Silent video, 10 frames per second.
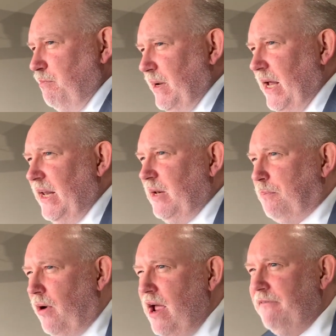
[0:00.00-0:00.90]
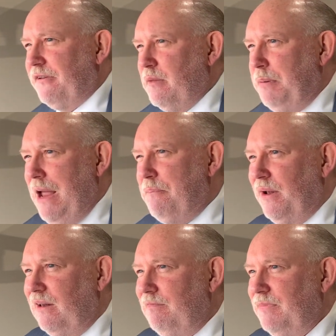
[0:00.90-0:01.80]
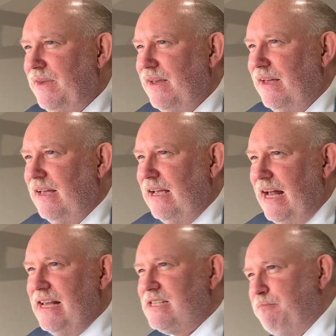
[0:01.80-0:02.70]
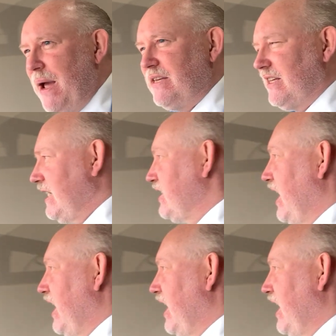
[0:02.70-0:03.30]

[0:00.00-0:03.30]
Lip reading: beginning to pray for the people. And he's basically